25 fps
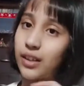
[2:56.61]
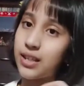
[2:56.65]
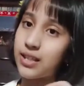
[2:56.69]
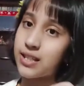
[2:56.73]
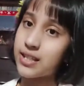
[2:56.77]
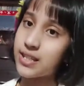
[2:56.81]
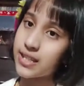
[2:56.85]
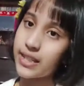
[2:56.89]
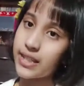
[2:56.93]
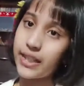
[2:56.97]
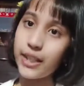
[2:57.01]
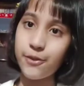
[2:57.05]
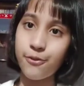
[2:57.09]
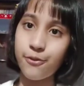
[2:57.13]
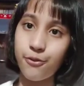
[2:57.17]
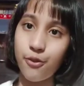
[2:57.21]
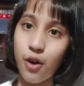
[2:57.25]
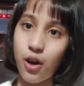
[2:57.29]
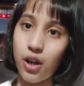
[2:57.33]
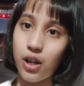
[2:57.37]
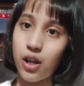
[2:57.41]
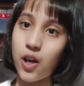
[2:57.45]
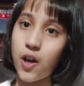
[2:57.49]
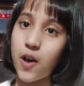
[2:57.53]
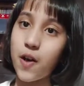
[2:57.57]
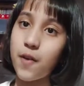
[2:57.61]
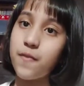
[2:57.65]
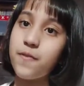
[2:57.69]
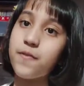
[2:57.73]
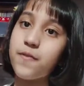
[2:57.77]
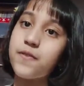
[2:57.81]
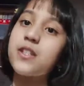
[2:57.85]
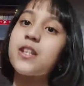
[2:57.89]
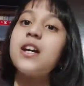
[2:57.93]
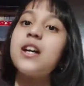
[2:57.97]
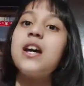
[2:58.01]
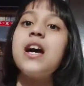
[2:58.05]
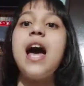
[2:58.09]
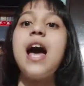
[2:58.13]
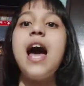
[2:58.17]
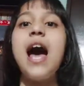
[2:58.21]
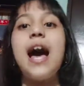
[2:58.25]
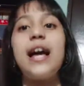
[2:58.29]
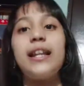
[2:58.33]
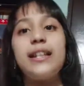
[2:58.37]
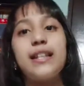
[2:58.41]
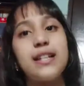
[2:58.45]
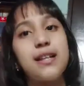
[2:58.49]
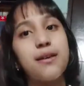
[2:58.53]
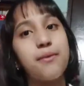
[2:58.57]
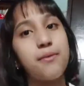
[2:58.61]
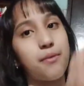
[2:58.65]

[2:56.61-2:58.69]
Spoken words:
seed falls off and